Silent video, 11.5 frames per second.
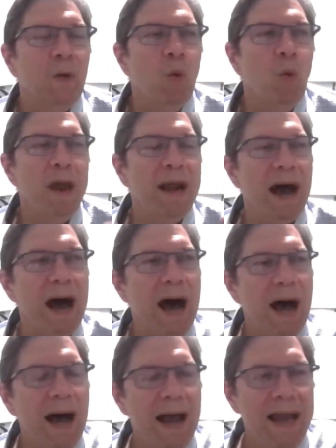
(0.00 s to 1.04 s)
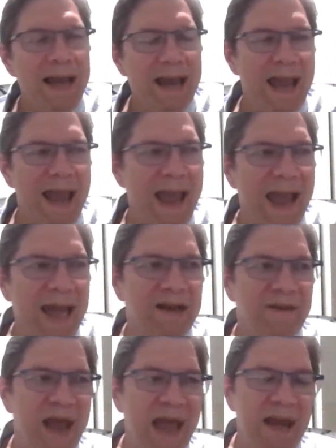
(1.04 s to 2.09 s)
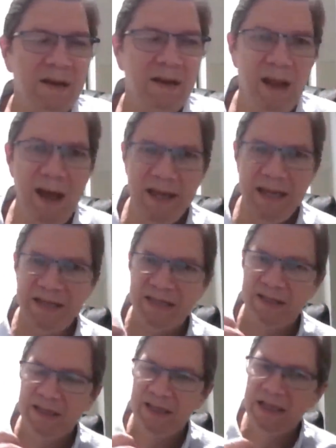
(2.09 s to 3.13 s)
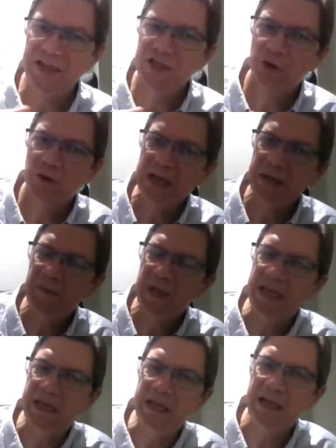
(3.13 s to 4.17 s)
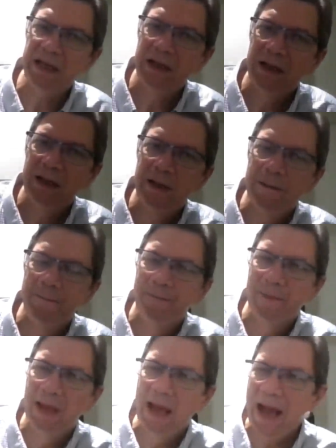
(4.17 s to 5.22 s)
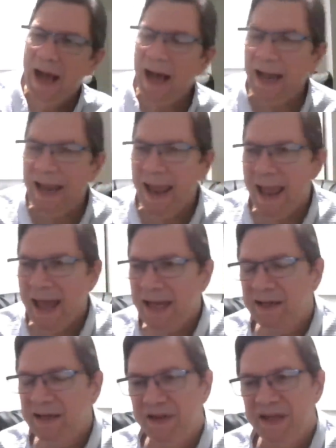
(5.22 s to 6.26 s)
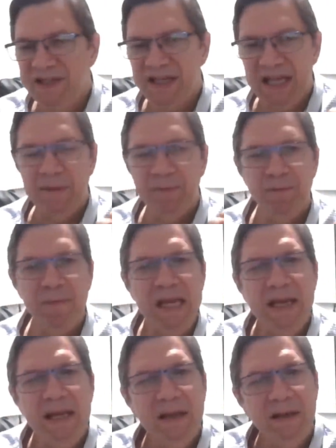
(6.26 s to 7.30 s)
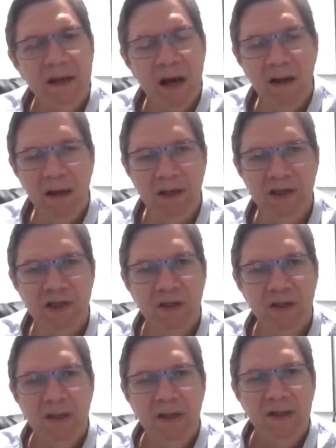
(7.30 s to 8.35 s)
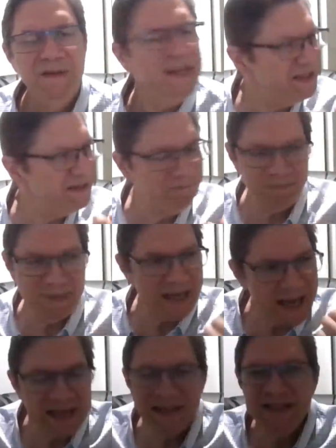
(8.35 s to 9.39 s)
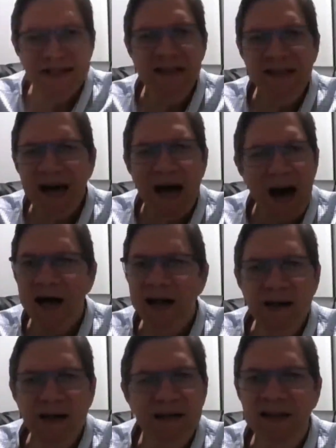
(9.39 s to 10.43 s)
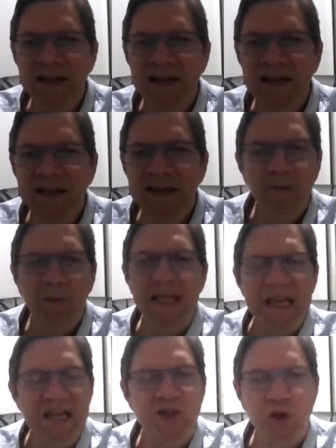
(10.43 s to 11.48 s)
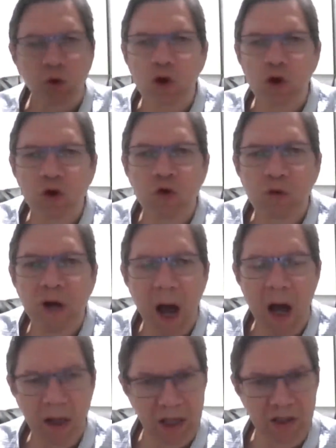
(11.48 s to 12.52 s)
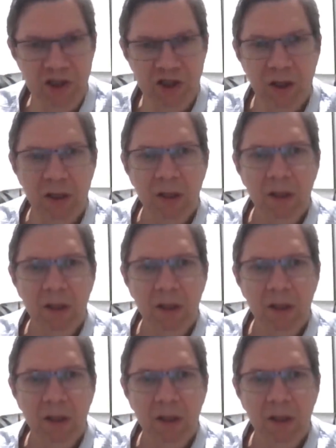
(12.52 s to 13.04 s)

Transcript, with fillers: when I had that light entering me I had this immediate knowledge, this instant, undeniably true knowledge.